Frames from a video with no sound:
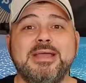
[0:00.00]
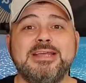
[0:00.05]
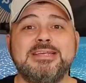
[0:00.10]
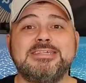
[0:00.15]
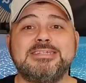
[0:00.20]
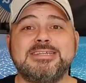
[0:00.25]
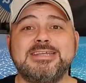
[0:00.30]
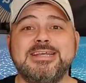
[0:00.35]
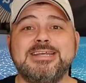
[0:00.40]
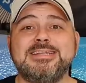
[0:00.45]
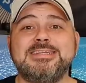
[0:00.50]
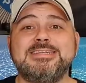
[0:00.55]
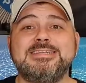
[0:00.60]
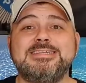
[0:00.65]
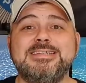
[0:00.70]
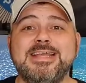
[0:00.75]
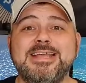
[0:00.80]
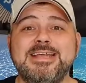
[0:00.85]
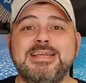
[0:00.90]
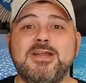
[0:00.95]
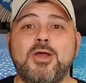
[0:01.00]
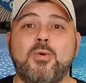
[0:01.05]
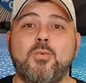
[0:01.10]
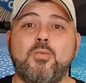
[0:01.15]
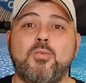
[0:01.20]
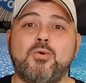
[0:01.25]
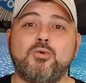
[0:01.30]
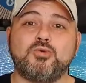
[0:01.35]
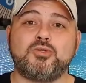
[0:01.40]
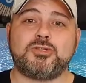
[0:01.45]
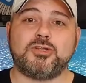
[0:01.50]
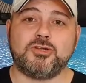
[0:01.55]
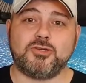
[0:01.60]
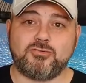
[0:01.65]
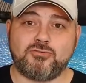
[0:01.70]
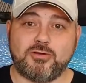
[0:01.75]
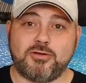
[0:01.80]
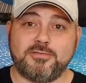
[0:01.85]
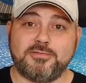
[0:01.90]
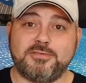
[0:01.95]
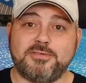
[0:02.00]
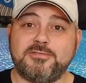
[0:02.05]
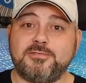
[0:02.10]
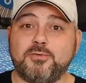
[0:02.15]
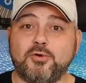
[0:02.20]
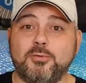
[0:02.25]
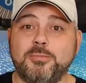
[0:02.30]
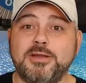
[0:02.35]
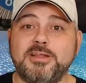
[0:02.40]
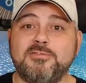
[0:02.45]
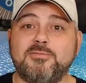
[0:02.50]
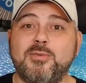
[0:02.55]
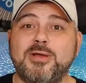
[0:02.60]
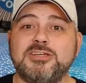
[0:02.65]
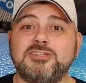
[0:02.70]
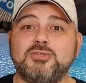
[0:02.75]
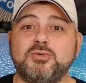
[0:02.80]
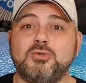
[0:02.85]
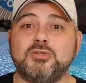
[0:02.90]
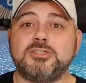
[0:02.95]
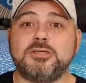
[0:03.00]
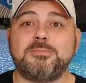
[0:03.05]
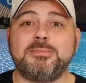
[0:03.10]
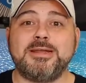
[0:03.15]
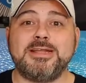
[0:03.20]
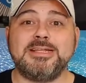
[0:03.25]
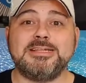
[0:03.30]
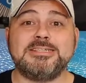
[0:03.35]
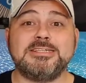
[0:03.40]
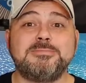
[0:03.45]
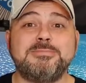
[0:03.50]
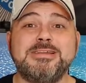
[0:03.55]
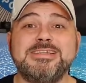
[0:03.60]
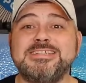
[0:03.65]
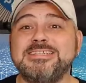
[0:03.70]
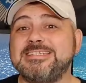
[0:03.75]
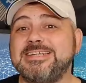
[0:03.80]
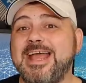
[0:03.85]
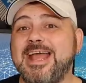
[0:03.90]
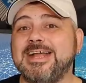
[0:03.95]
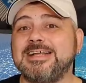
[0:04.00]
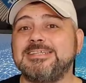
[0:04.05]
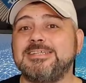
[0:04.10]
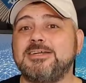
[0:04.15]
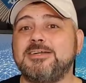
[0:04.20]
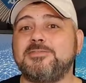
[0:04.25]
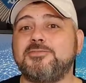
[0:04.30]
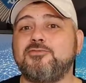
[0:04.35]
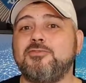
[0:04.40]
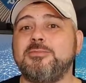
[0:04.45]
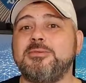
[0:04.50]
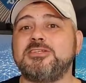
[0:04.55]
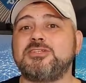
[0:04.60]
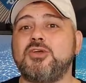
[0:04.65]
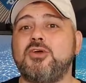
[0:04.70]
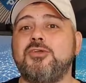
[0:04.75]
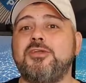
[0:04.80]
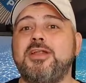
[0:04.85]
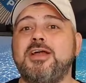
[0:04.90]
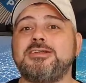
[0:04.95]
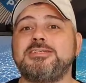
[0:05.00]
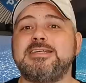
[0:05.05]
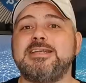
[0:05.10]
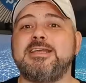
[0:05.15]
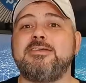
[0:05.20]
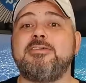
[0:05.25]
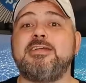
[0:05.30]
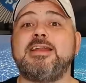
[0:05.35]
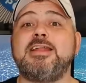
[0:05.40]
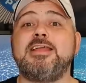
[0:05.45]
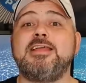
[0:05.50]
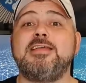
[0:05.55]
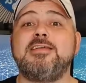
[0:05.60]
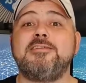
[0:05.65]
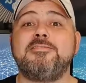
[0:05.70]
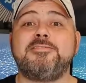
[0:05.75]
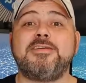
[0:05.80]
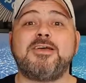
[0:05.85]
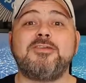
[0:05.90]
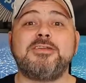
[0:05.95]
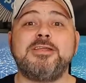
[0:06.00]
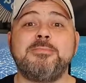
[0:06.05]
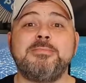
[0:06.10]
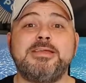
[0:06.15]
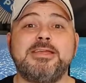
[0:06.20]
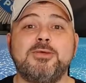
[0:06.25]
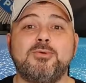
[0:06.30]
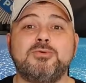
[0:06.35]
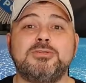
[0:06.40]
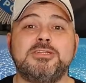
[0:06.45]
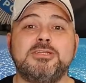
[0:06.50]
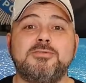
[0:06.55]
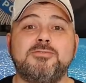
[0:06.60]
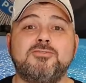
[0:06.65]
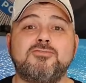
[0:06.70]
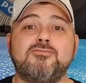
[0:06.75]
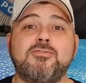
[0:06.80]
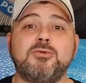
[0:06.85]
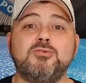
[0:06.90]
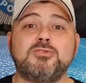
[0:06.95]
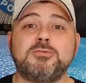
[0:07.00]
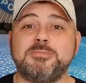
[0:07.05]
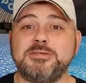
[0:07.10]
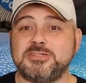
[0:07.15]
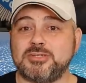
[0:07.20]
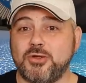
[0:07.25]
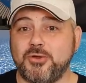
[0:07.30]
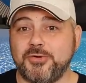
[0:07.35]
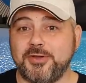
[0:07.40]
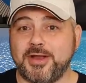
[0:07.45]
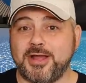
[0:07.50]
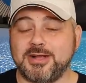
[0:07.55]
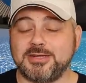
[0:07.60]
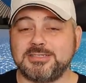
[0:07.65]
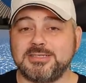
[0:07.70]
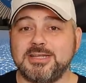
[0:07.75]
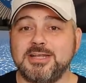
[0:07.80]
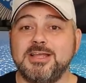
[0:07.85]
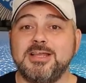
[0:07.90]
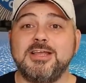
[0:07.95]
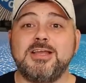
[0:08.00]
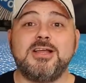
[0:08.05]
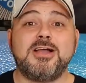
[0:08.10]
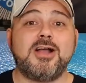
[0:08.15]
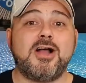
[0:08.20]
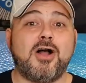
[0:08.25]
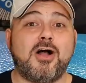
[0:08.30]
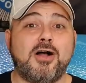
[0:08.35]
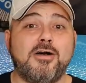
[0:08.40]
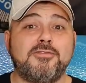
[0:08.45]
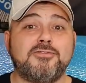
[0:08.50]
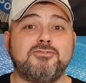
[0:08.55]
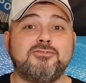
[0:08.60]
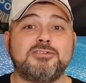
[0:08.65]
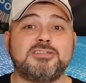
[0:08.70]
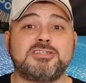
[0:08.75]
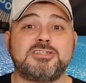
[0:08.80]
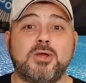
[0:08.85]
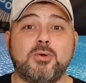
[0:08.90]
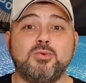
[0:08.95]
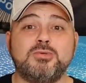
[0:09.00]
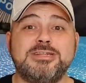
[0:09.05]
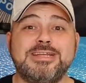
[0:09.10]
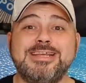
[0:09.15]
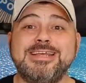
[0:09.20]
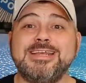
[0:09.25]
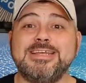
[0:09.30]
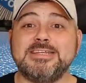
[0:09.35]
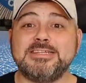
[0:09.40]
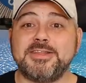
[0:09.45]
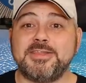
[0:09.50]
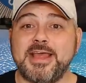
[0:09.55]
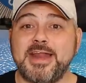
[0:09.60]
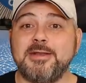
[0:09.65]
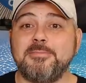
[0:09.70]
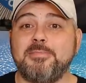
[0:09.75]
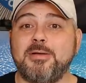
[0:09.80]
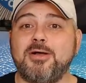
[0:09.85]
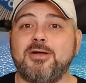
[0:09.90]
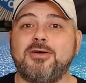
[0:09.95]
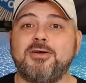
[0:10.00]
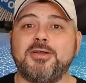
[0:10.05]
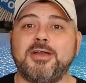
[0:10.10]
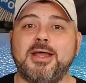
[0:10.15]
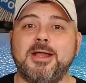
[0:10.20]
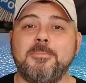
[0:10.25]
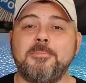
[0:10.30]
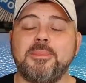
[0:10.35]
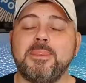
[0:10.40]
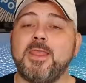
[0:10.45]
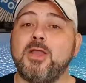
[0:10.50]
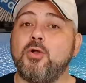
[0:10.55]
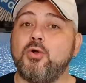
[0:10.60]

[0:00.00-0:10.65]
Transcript: PC Dean Wolstencroft, formerly of West Yorkshire Police, has been sacked after a misconduct hearing found him guilty of gross misconduct after assaulting his then partner,